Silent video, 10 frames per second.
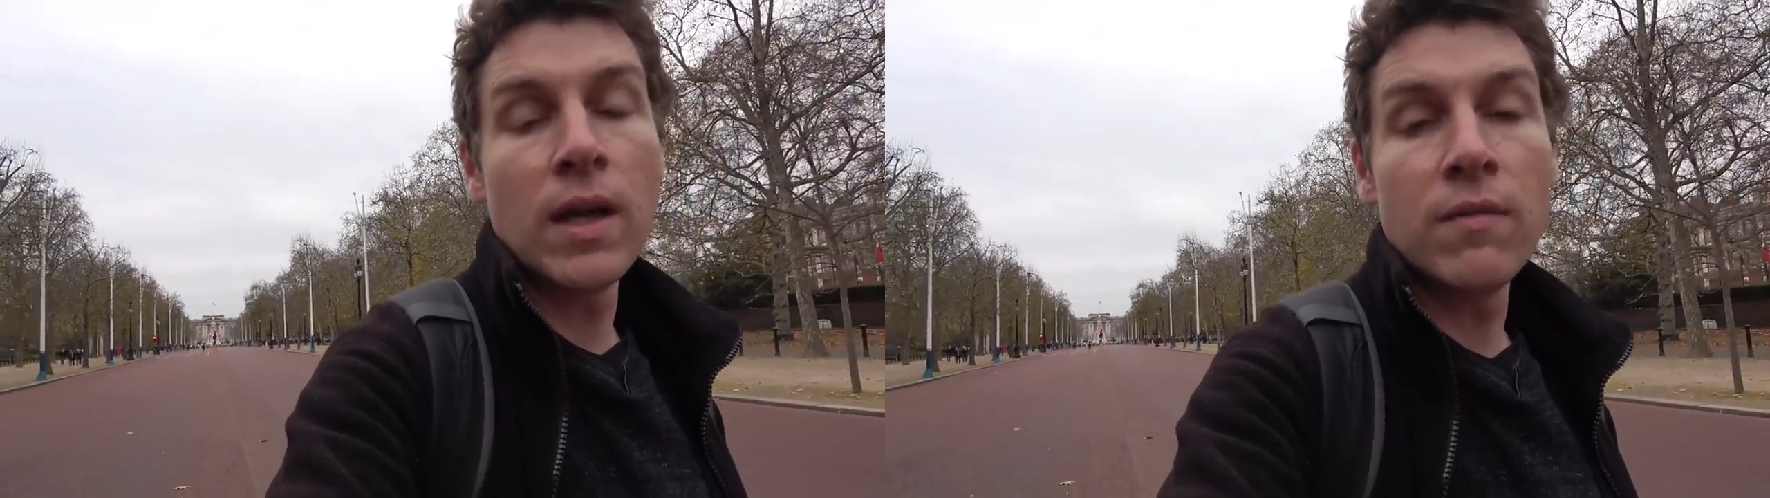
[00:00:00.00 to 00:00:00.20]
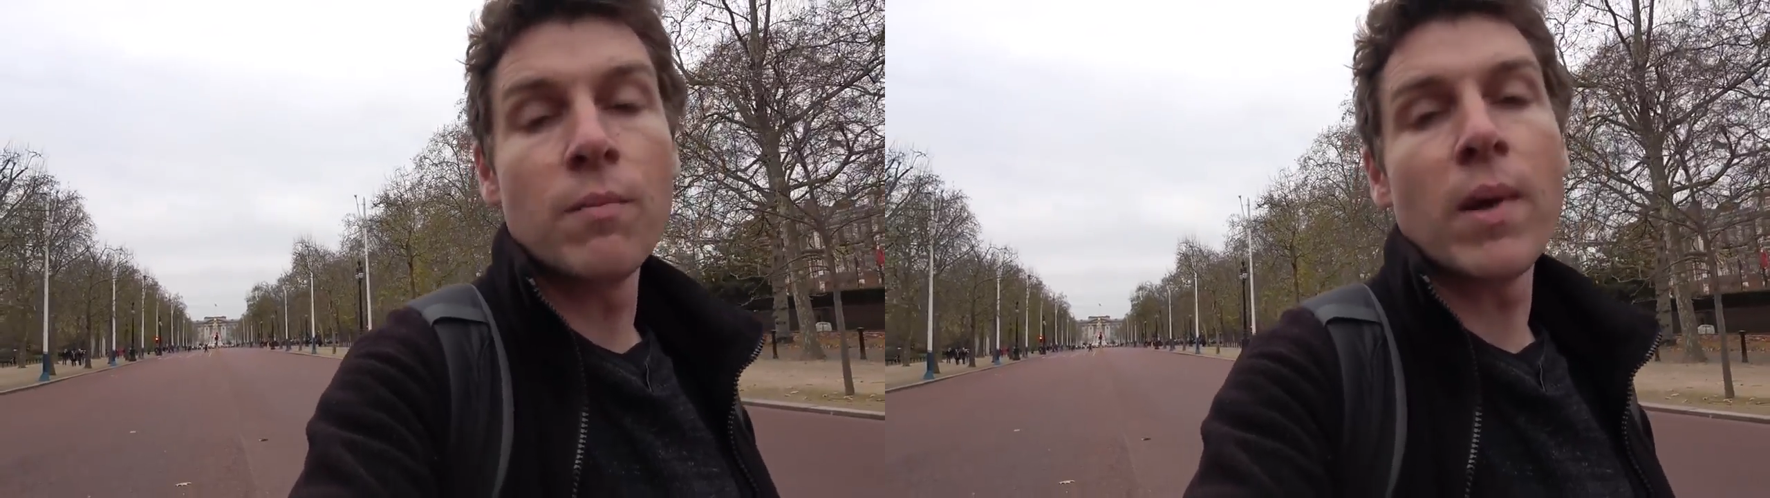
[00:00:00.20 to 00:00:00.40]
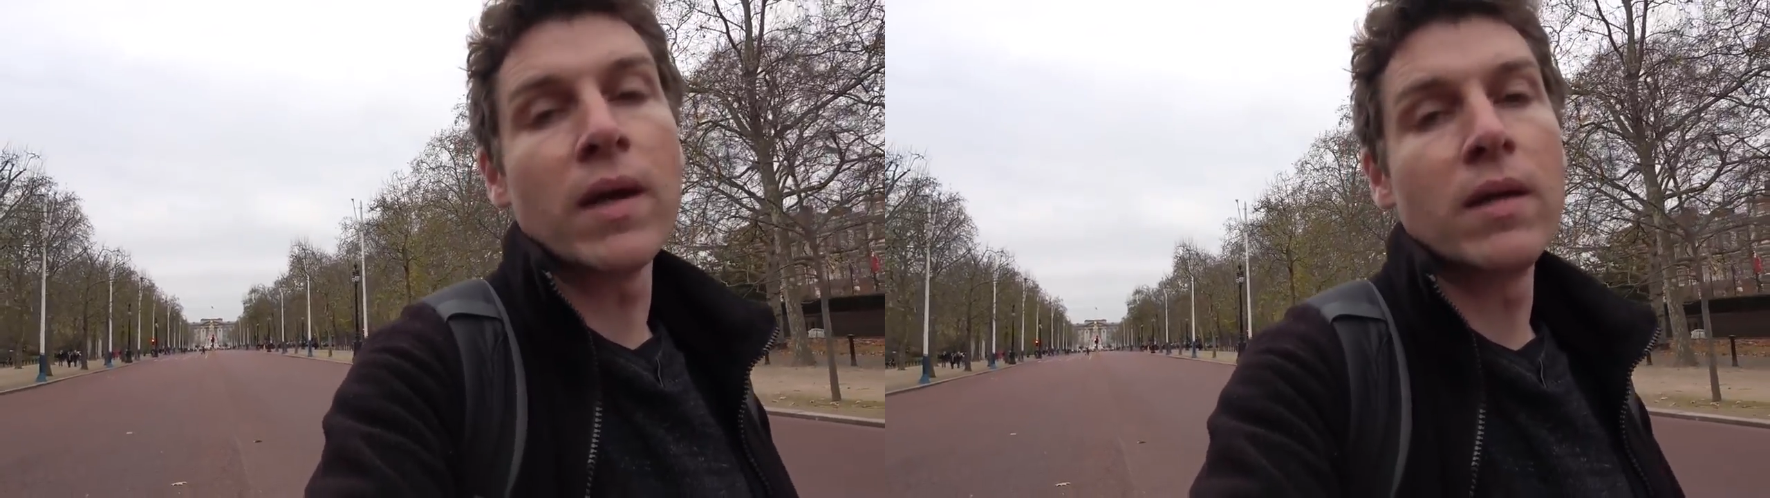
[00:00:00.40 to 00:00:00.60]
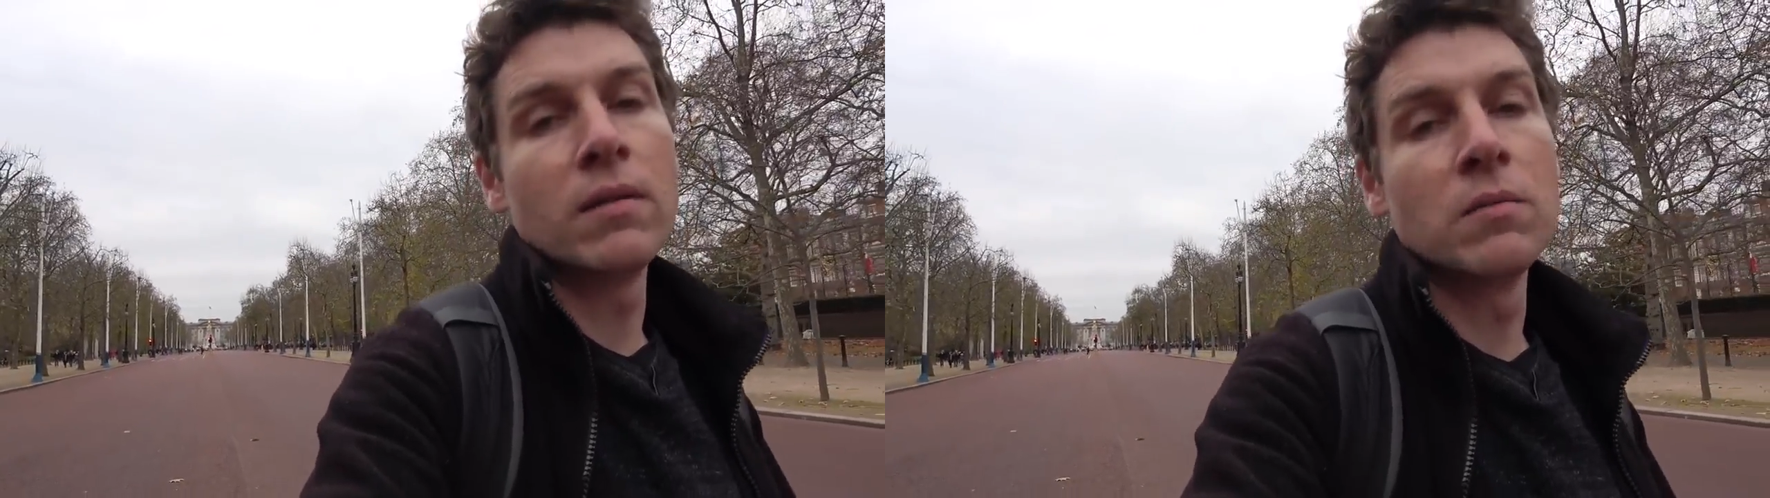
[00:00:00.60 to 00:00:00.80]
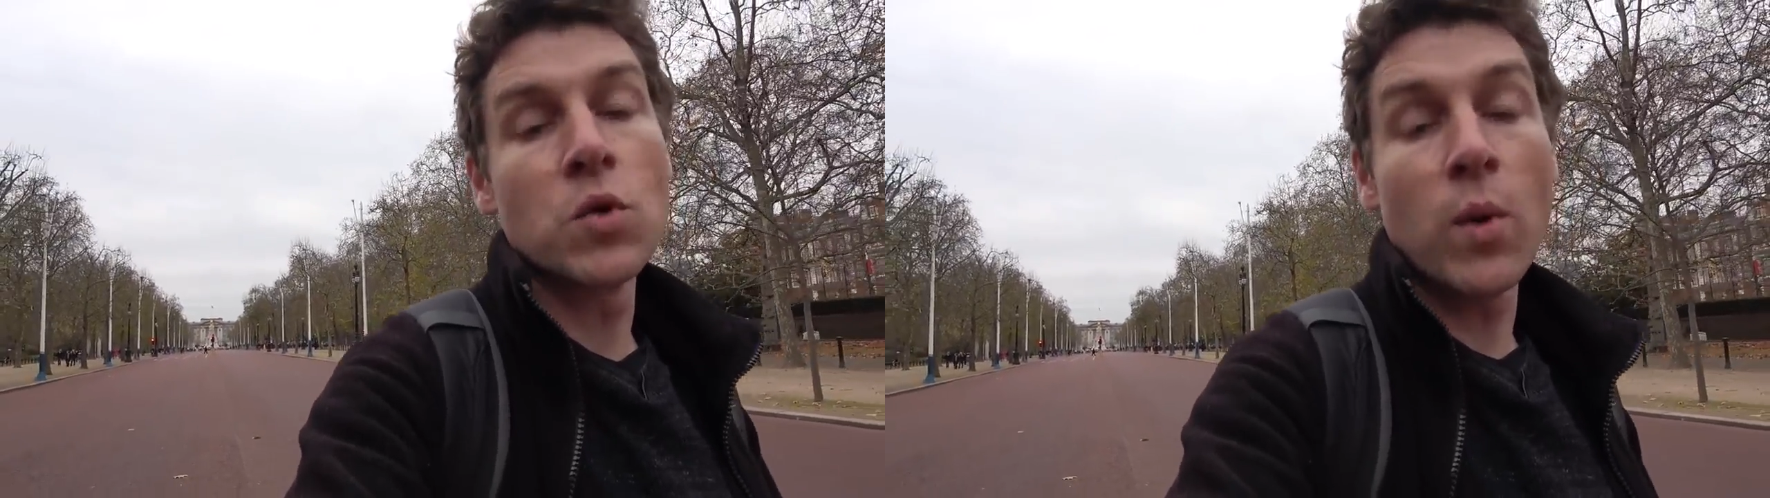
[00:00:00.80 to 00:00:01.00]
even back
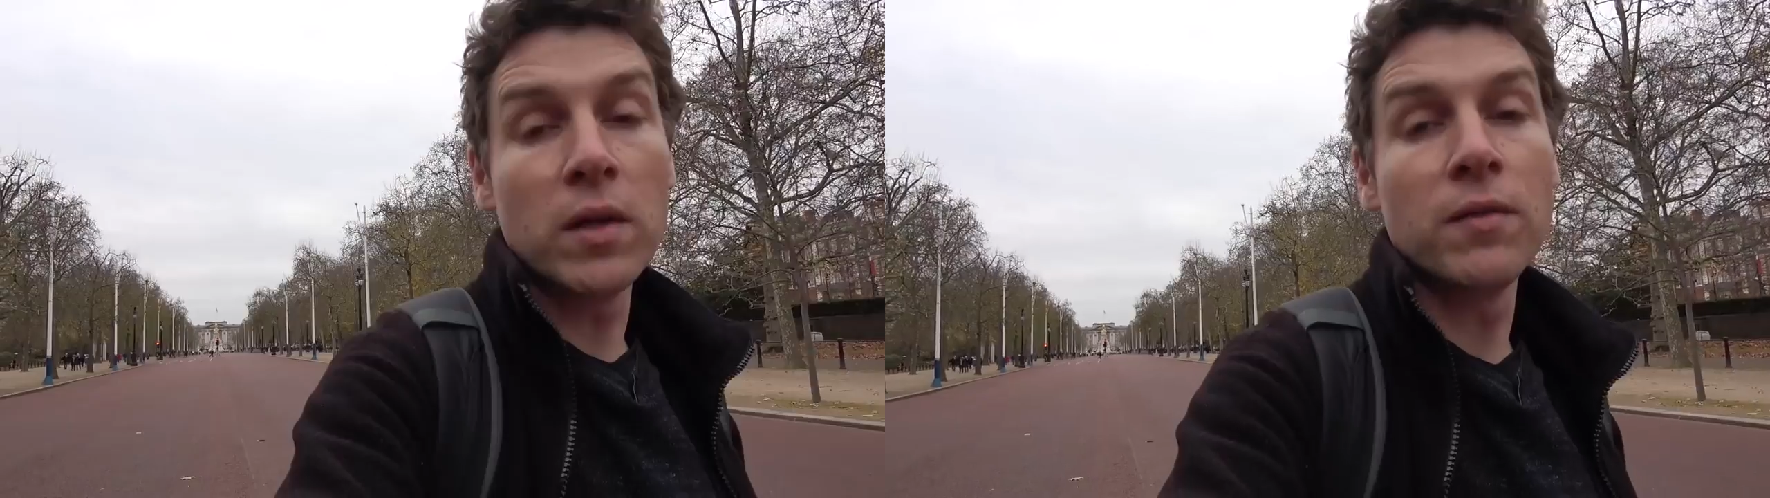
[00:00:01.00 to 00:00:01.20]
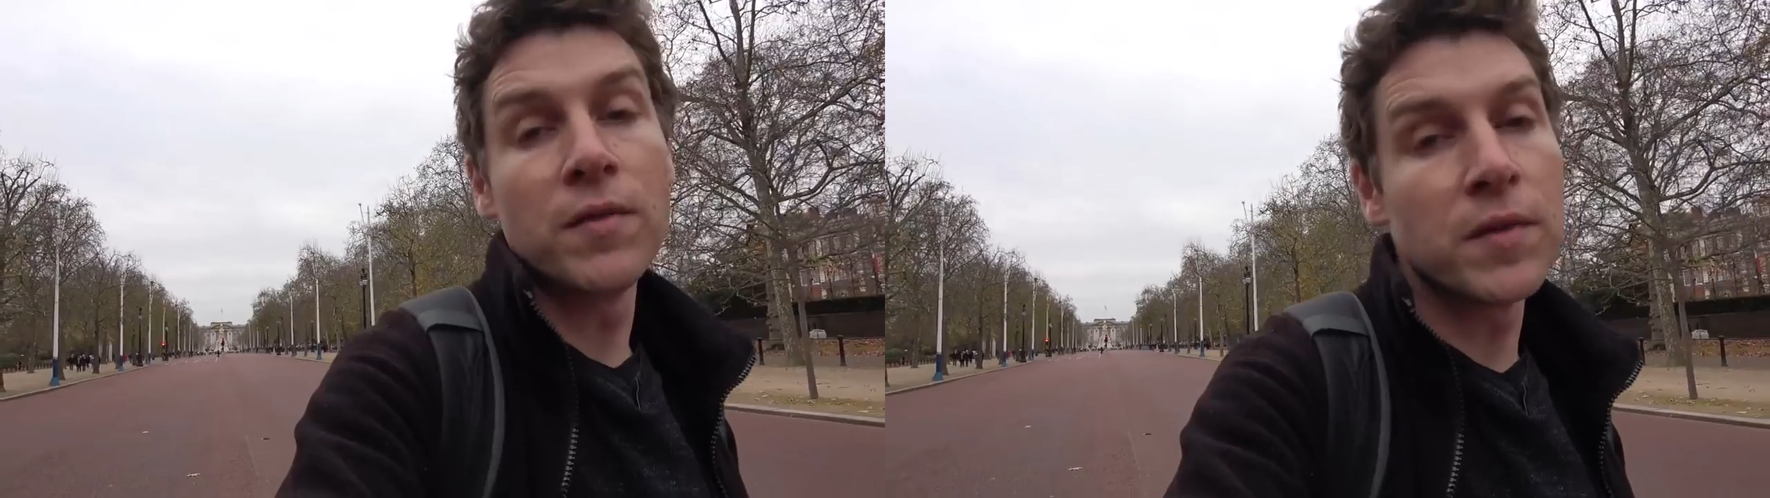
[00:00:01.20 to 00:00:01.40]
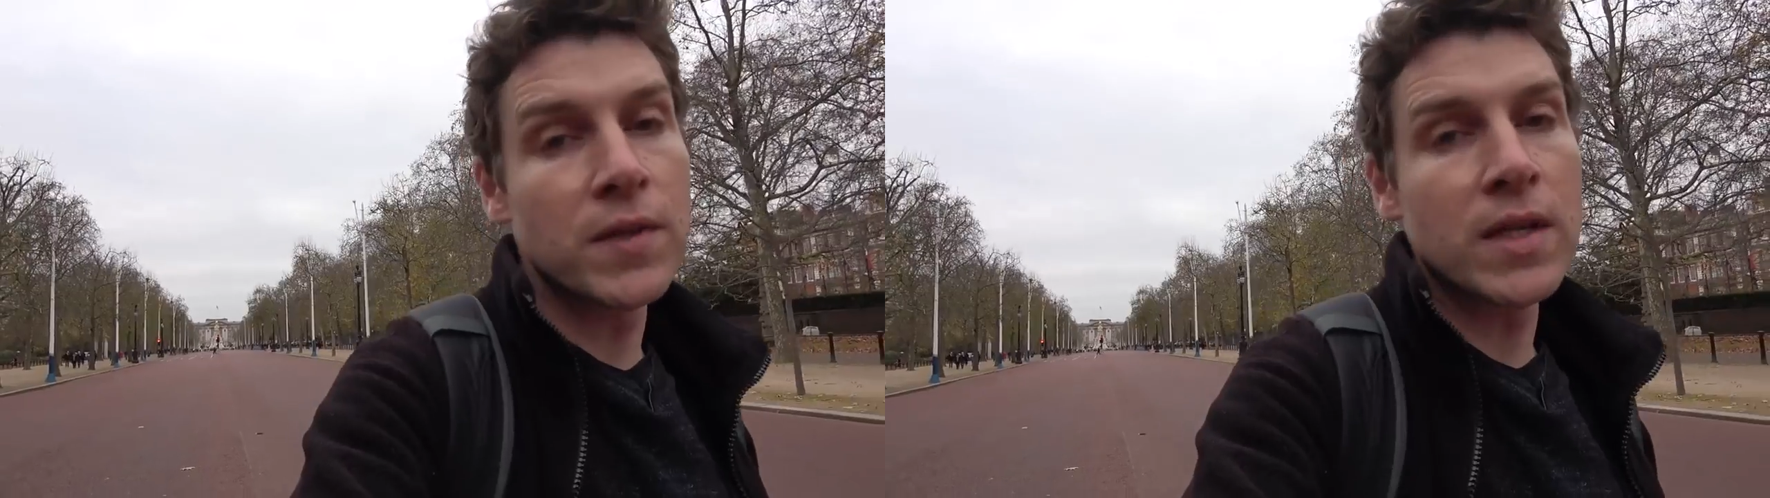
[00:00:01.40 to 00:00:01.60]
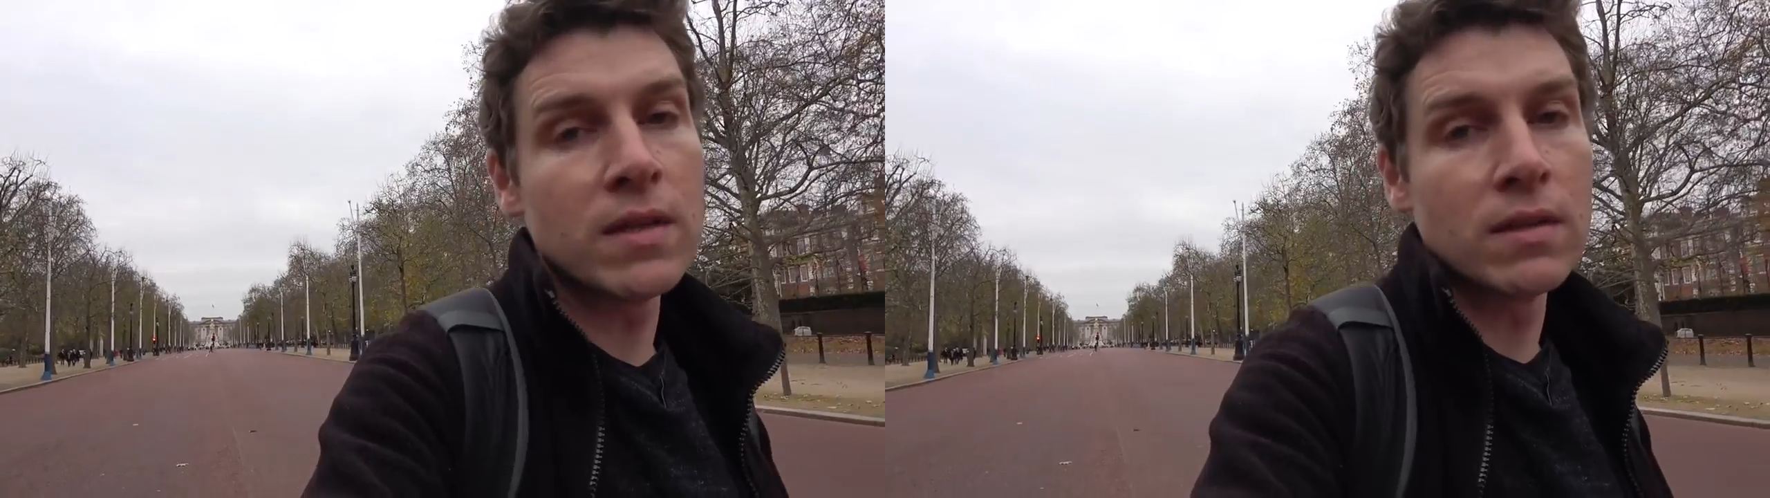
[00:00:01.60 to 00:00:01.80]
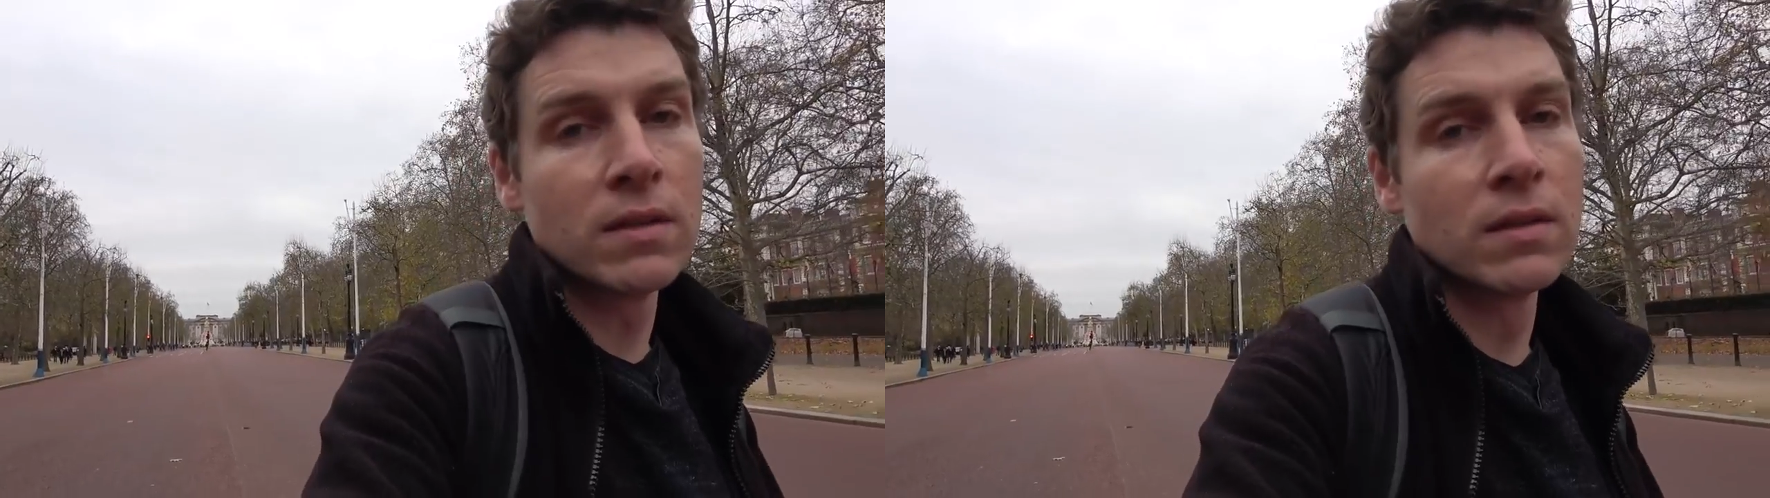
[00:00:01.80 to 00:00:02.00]
in
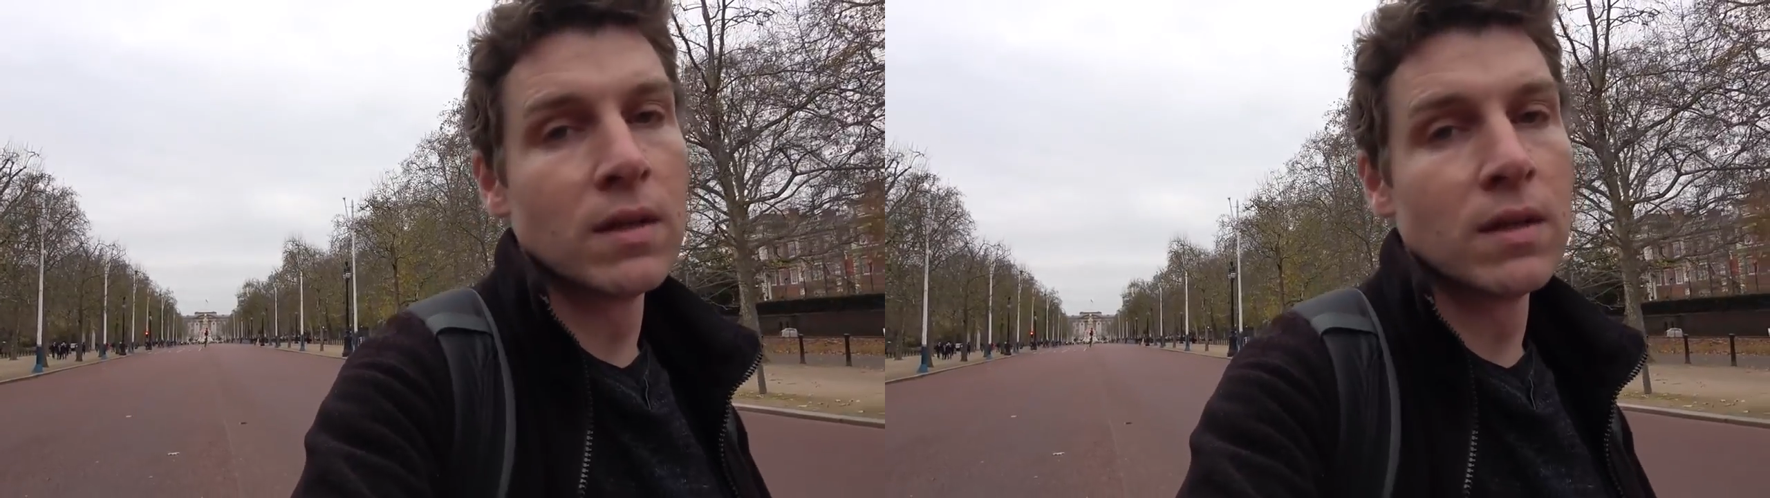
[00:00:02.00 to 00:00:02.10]
1215,